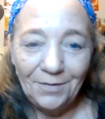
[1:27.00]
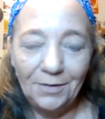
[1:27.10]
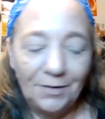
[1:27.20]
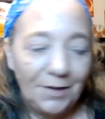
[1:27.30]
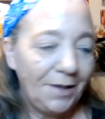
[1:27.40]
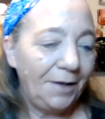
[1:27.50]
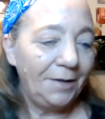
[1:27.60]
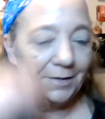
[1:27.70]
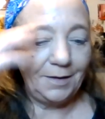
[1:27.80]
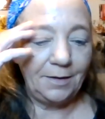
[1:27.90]
We'll
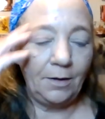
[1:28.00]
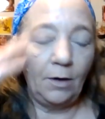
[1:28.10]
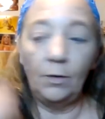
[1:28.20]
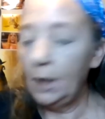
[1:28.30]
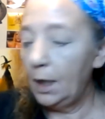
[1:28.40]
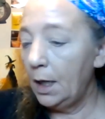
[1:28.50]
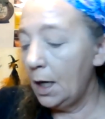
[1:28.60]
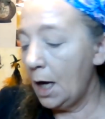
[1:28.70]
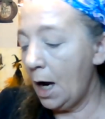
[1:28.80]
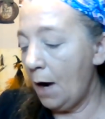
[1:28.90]
see. So
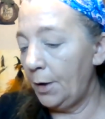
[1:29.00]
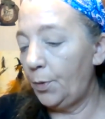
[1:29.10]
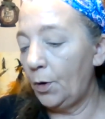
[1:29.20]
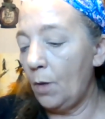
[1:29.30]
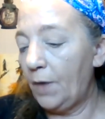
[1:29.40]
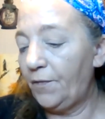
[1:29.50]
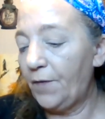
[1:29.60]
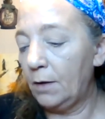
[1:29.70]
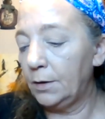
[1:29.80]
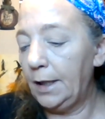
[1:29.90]
I already put on my
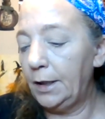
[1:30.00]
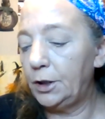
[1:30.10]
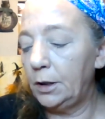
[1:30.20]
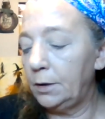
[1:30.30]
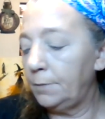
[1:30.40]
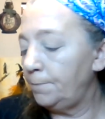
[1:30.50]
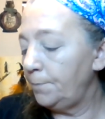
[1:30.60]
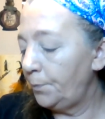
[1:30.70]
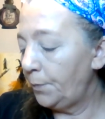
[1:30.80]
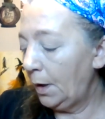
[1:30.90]
foundation.
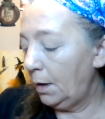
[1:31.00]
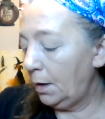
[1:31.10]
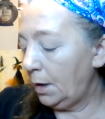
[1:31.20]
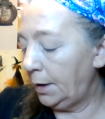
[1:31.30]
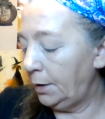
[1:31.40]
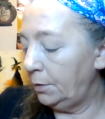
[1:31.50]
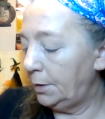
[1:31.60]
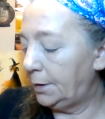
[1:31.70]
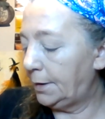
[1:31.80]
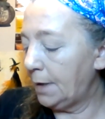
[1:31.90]
I
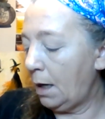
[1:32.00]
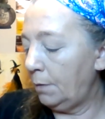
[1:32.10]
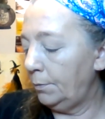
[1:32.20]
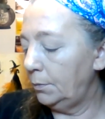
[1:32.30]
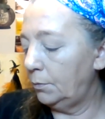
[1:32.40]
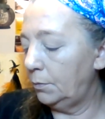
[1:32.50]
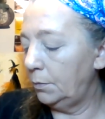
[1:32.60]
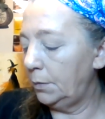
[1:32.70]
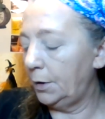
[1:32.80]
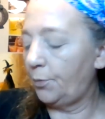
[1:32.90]
use, the
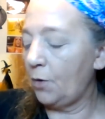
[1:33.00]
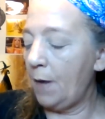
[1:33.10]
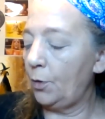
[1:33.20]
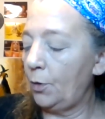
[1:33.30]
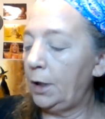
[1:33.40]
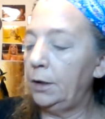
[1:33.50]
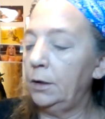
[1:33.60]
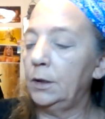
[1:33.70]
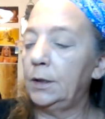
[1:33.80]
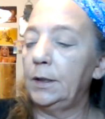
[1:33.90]
primer I
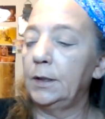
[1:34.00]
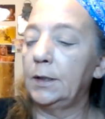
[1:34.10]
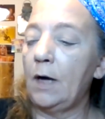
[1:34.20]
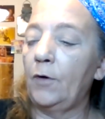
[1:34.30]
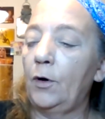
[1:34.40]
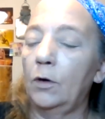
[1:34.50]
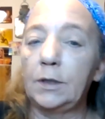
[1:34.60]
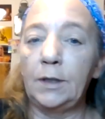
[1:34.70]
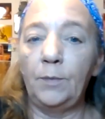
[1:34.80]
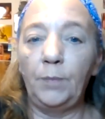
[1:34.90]
used is
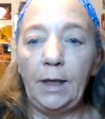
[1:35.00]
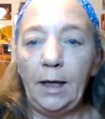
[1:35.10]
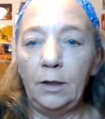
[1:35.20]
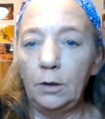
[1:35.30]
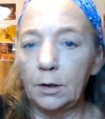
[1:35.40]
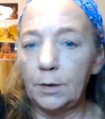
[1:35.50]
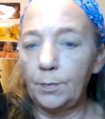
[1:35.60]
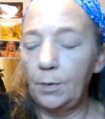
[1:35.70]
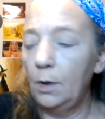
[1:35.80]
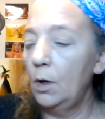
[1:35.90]
CoverGirl Simply
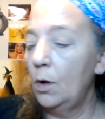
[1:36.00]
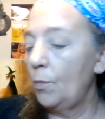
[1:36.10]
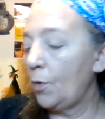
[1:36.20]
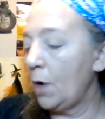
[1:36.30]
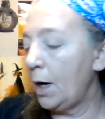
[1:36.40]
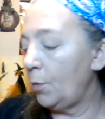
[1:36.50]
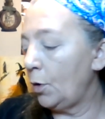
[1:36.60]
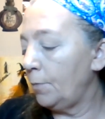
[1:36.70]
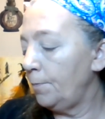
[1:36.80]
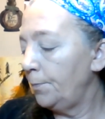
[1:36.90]
Ageless
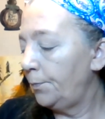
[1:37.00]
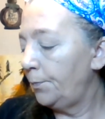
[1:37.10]
Primer.